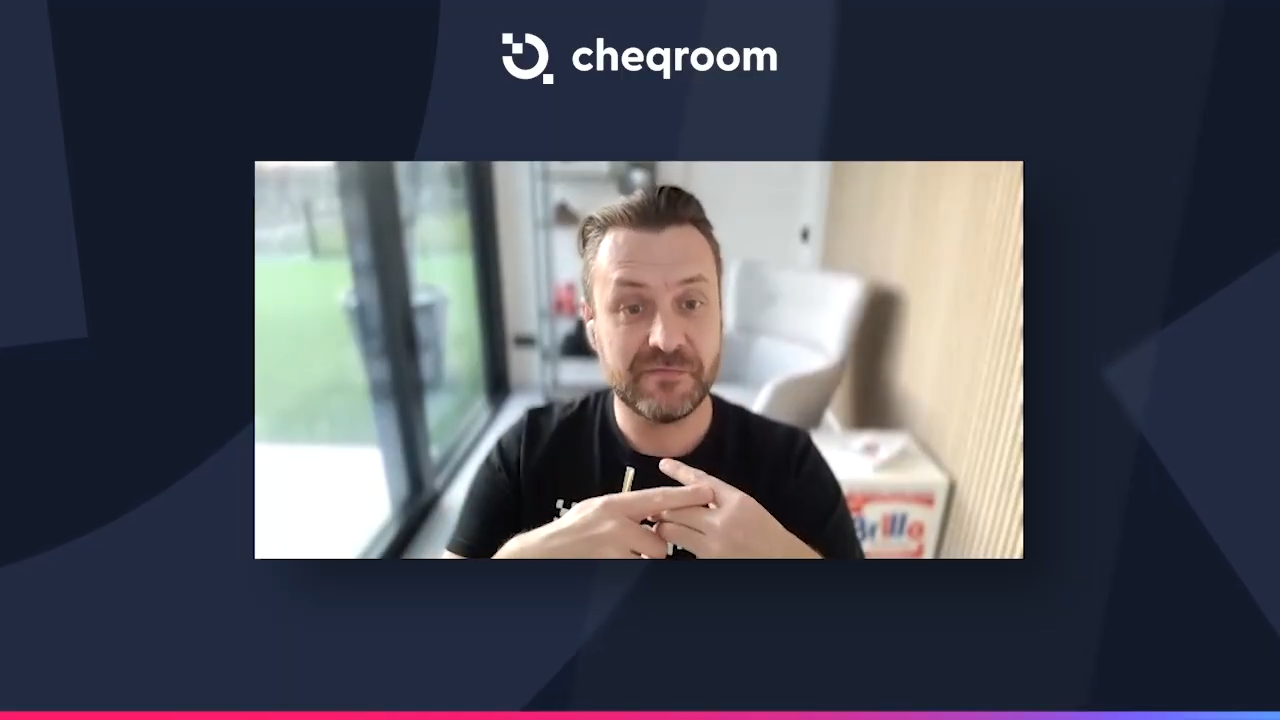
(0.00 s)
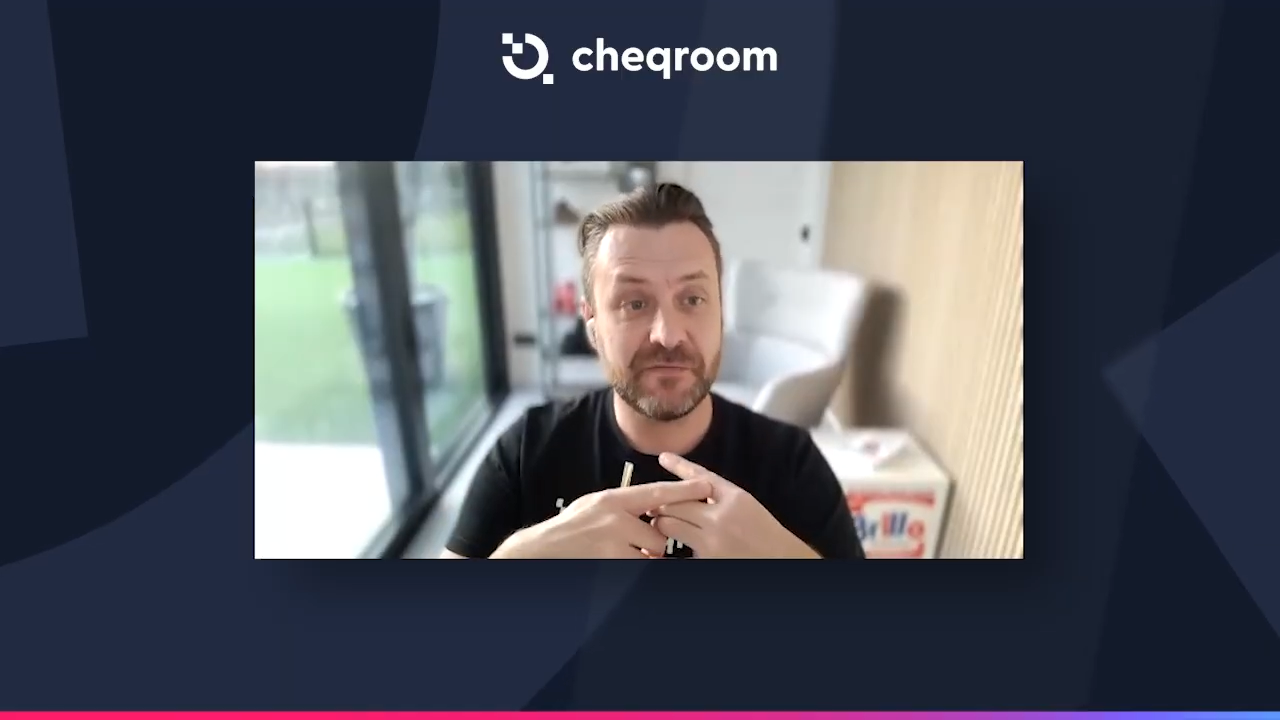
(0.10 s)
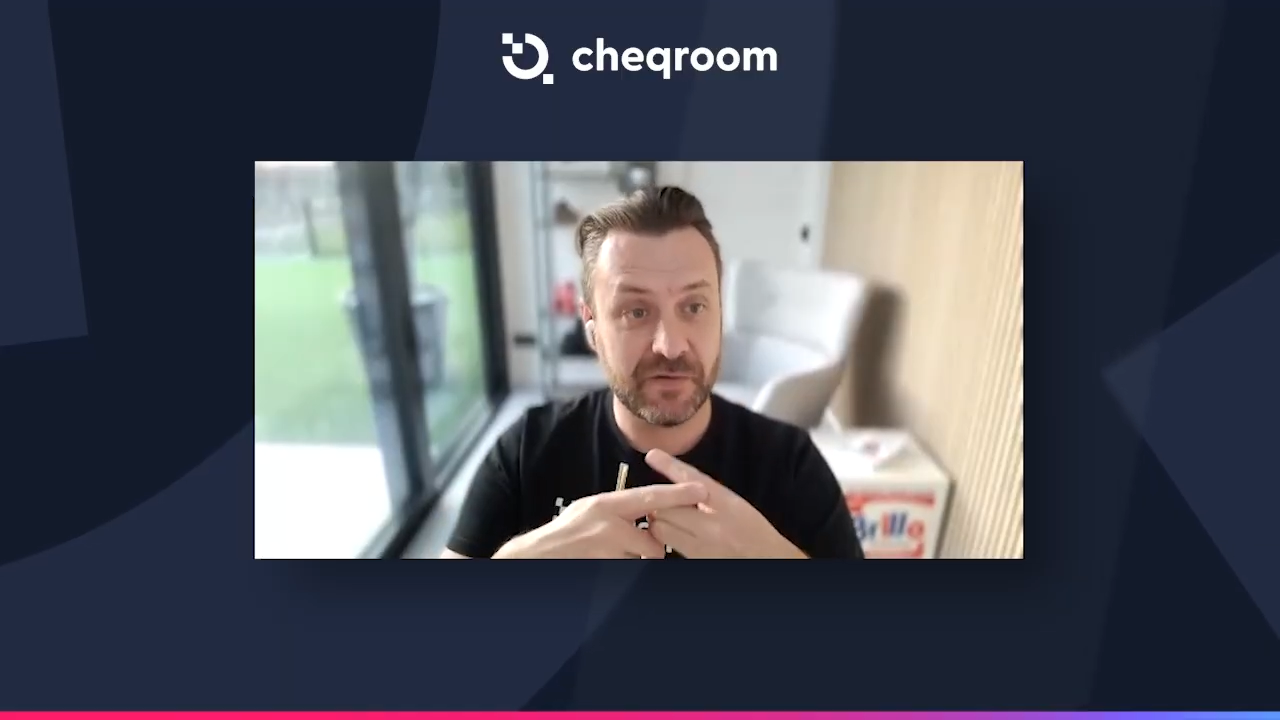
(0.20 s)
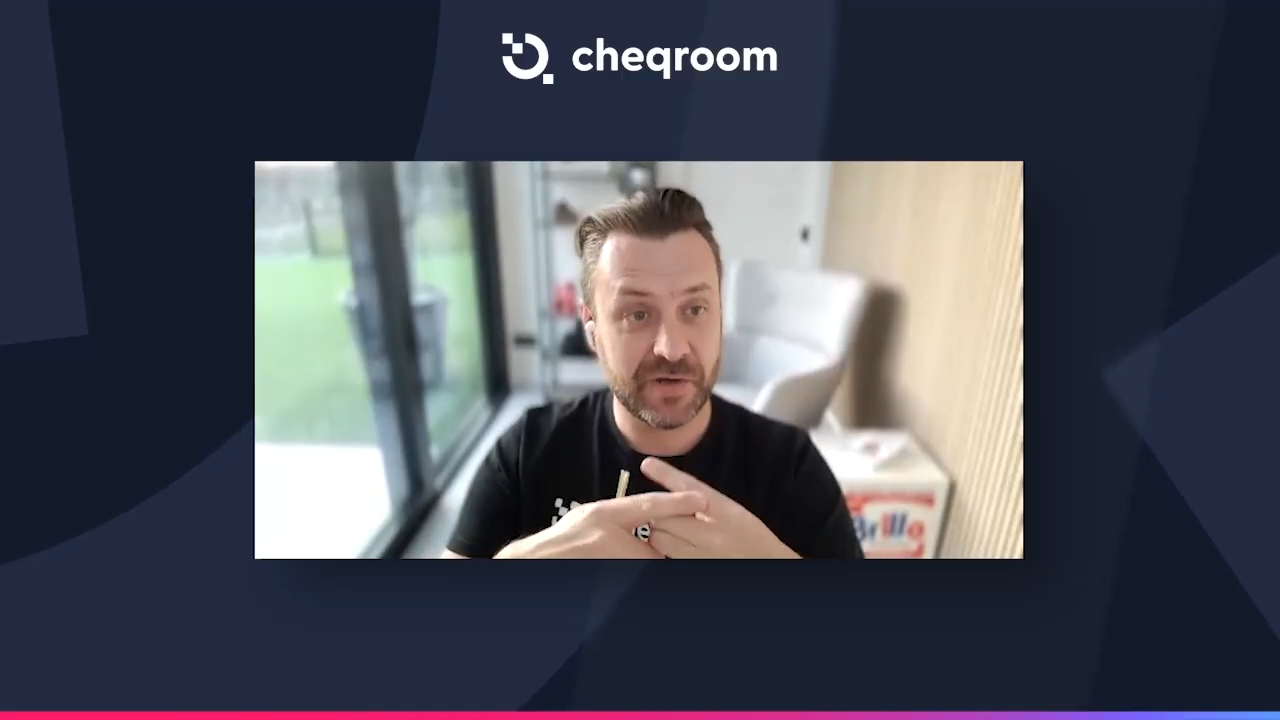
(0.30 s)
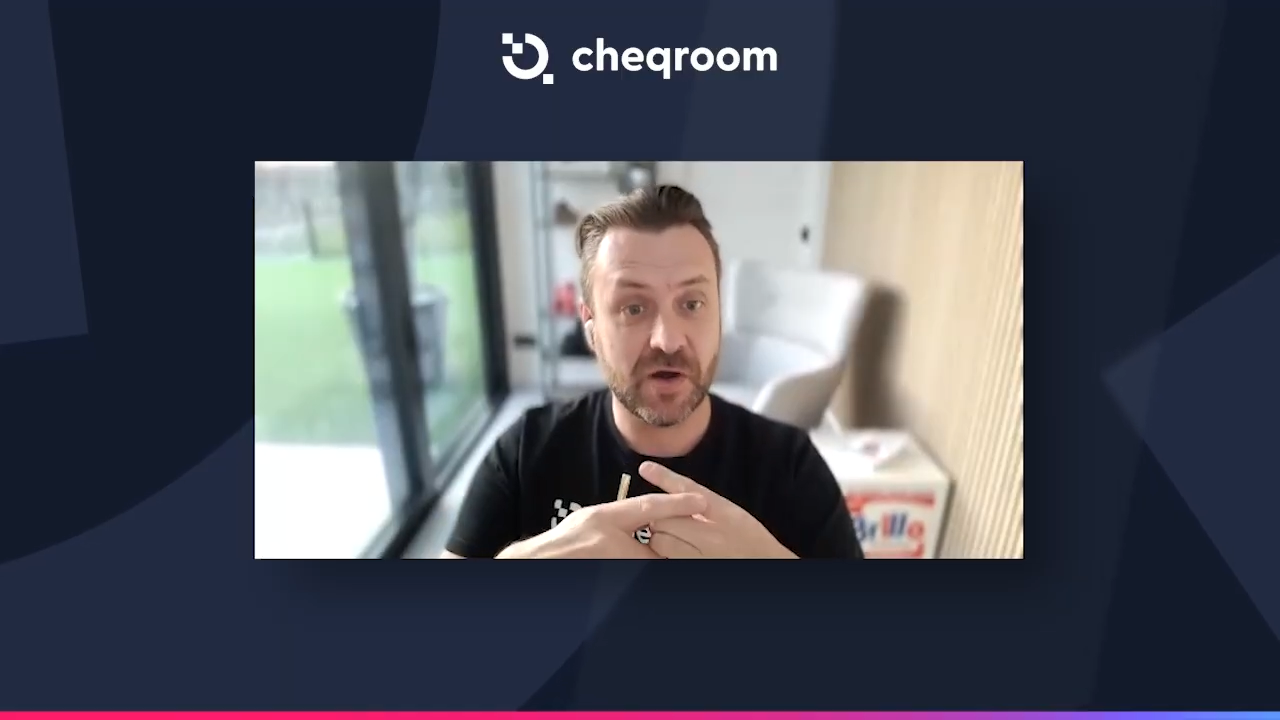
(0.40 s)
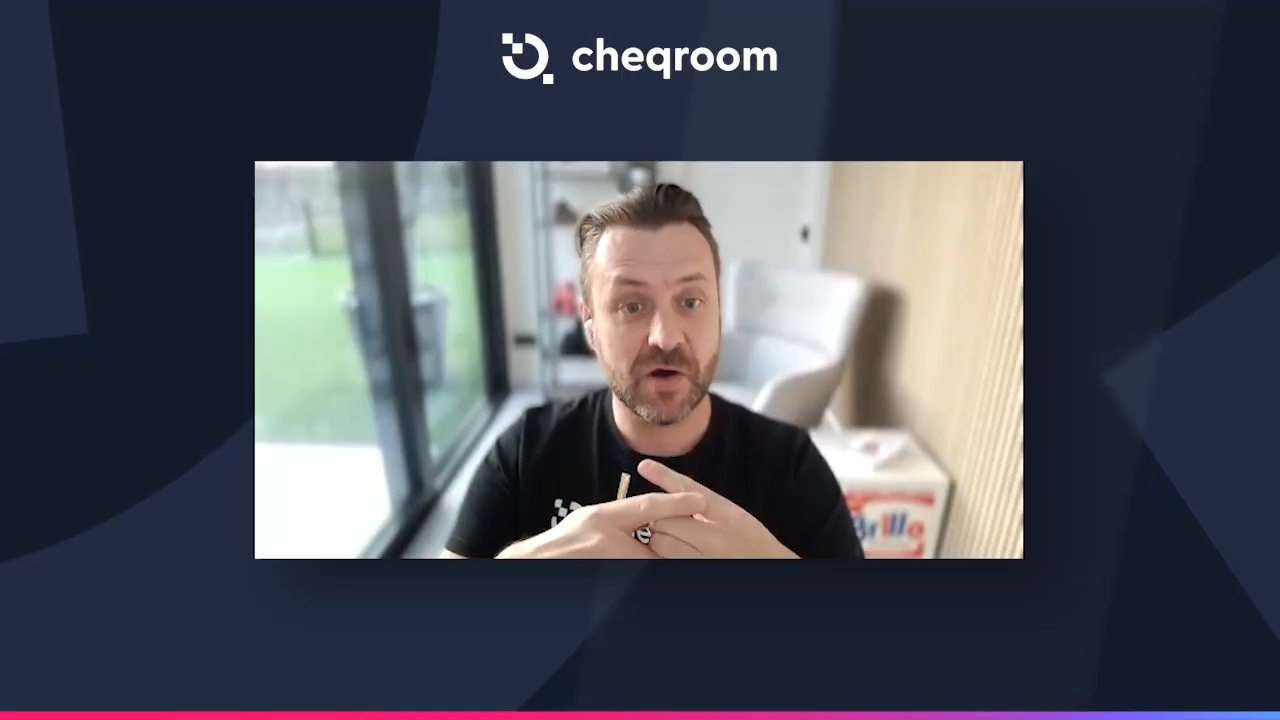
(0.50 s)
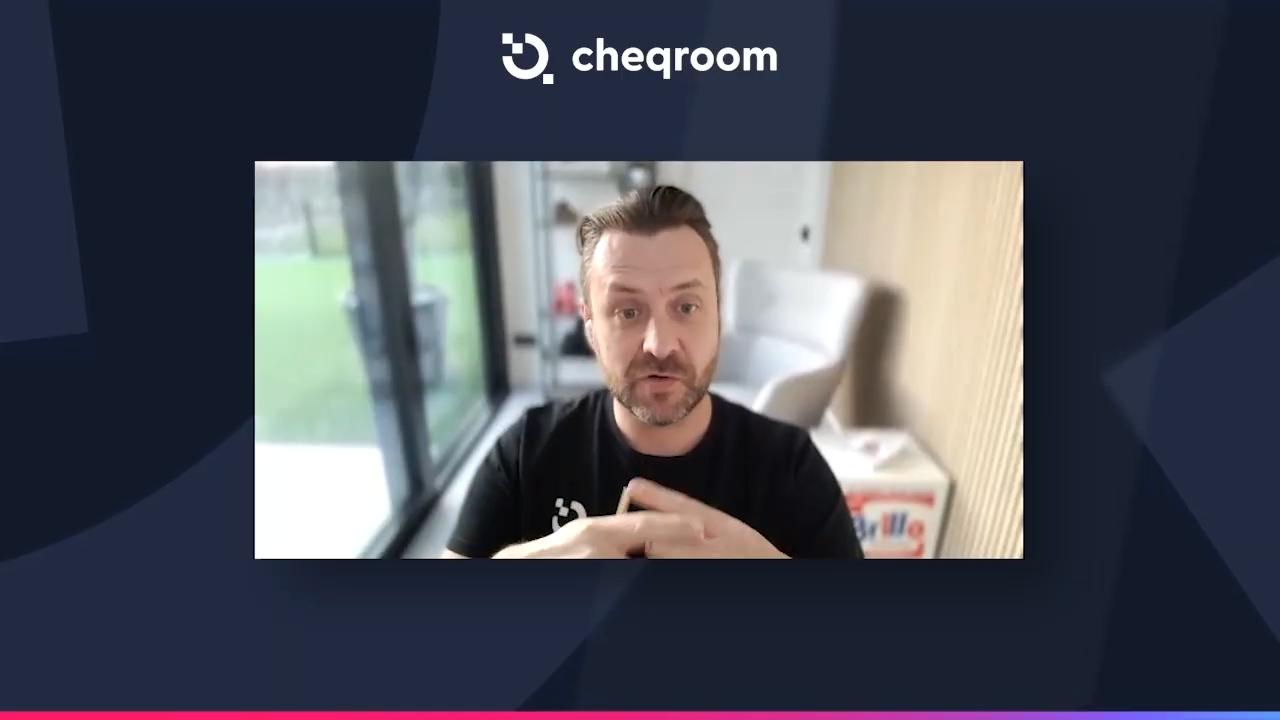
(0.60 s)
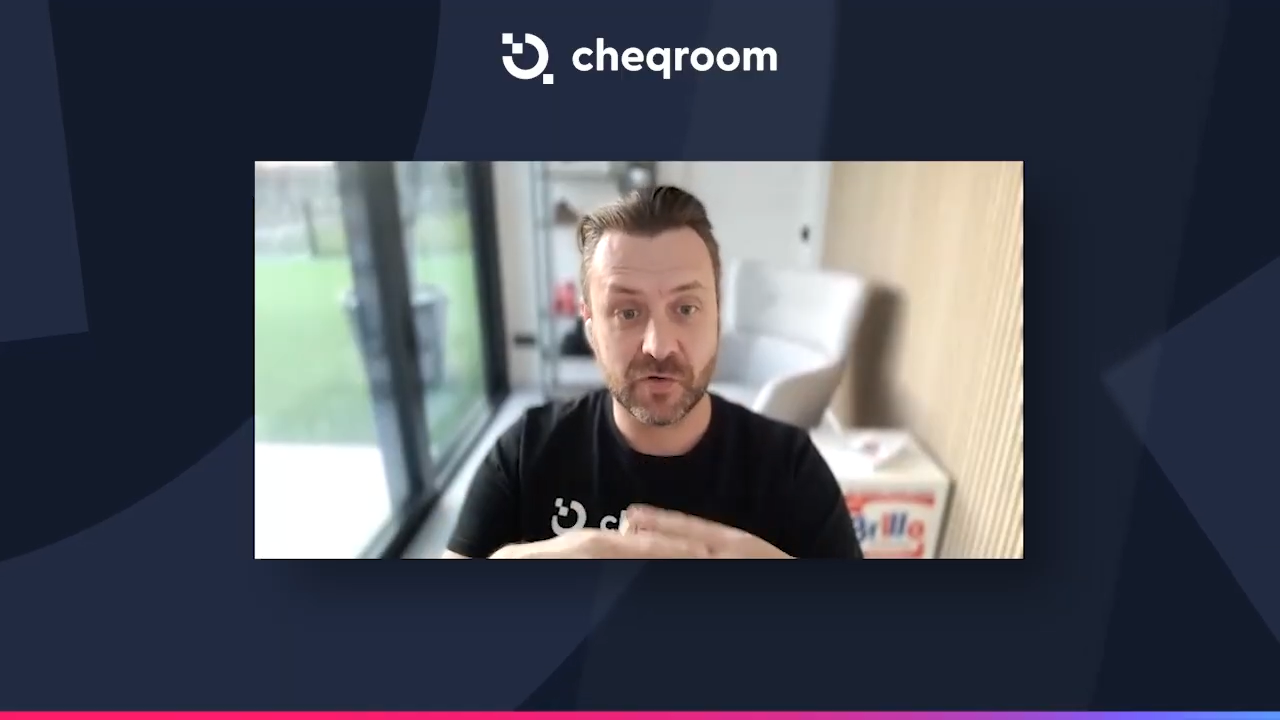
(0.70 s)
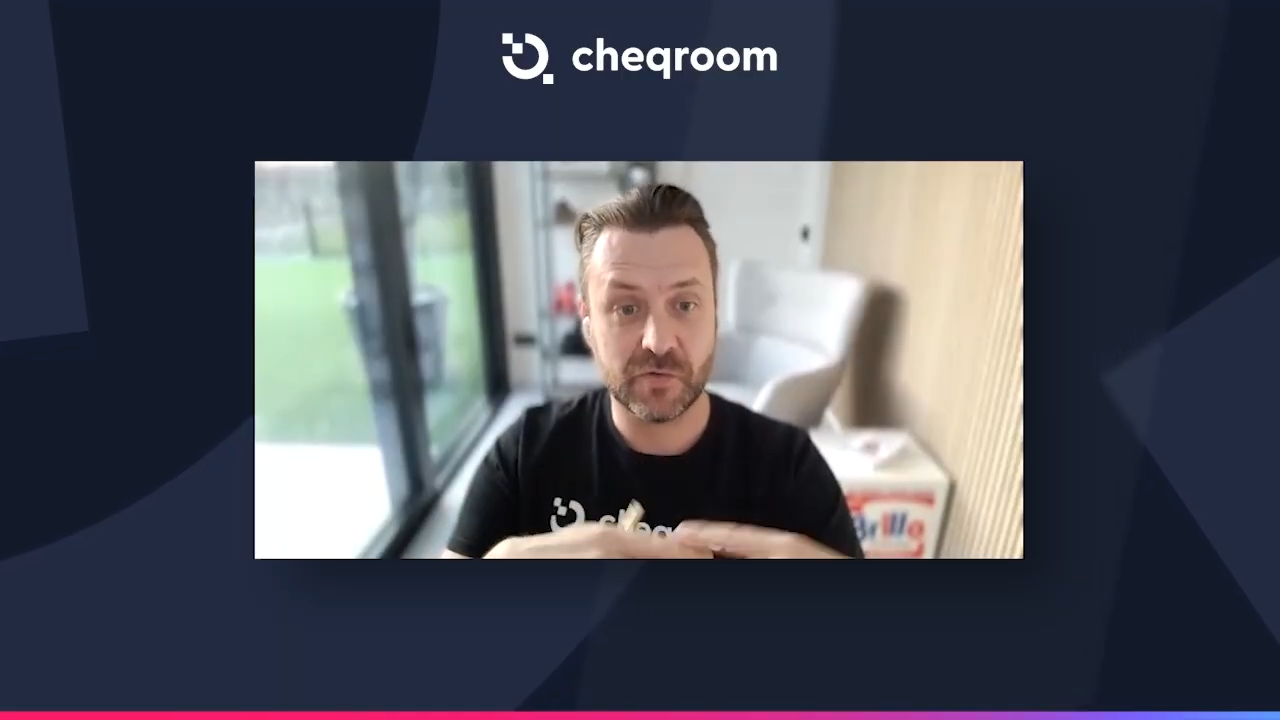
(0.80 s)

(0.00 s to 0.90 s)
very hard